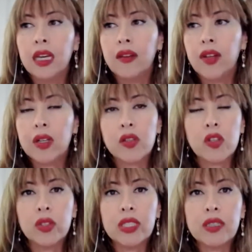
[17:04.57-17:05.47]
various
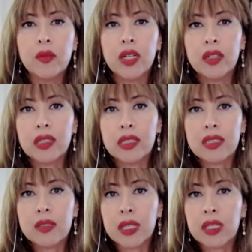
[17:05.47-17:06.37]
commodity
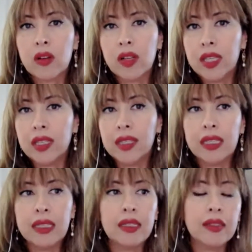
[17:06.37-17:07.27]
markets, particularly
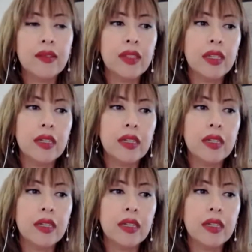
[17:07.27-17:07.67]
in